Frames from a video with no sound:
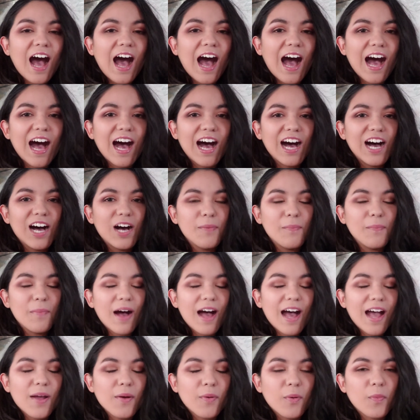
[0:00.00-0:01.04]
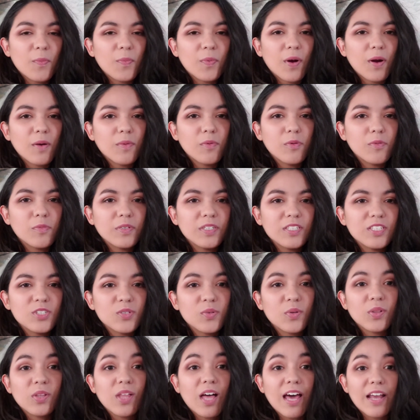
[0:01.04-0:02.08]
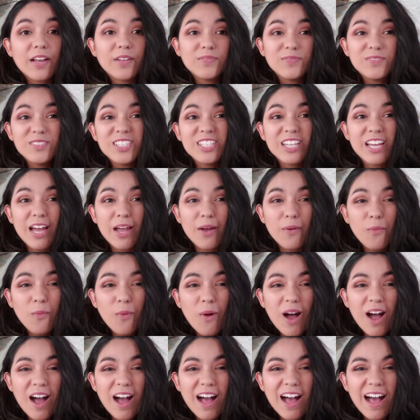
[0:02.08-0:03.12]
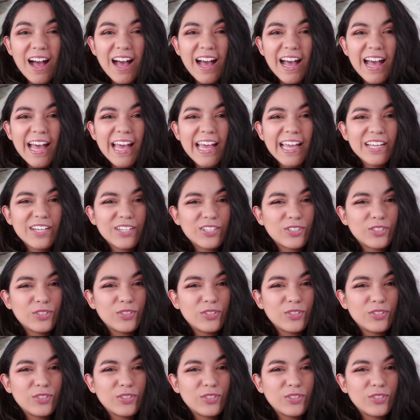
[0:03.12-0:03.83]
I will probably do a lot of DIY,